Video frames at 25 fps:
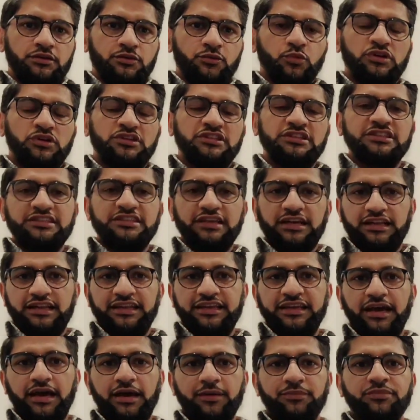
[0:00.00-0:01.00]
What exactly
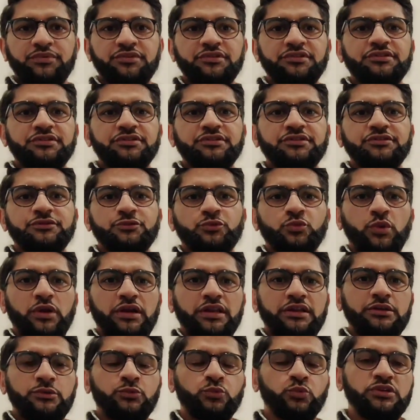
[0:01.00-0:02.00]
happens
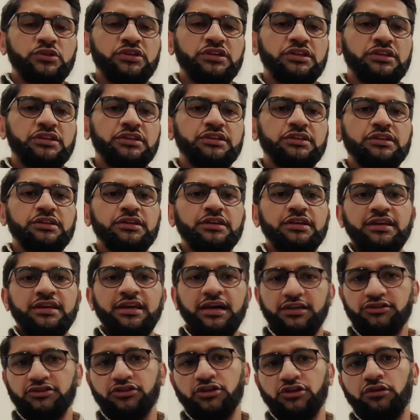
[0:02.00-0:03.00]
when we
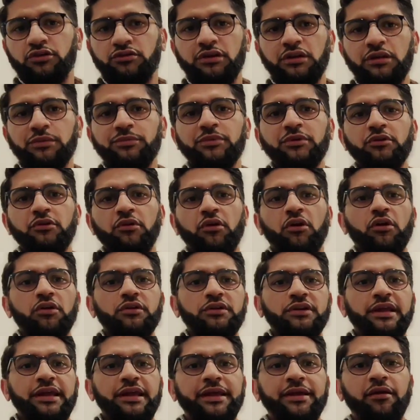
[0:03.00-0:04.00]
catch our elbow
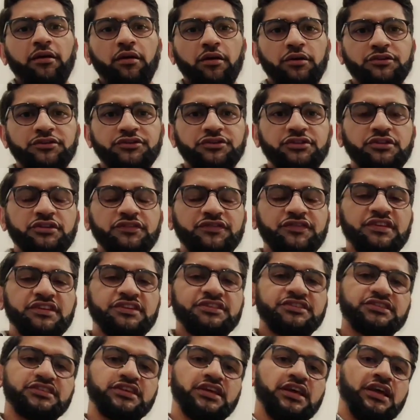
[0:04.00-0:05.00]
on a hard
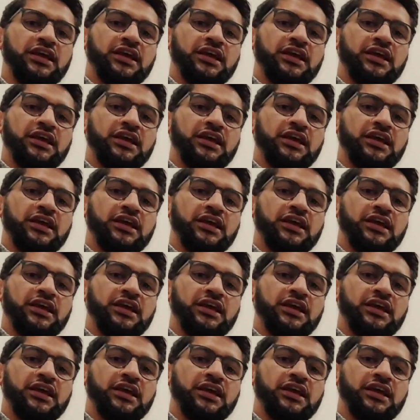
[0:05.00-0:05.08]
surface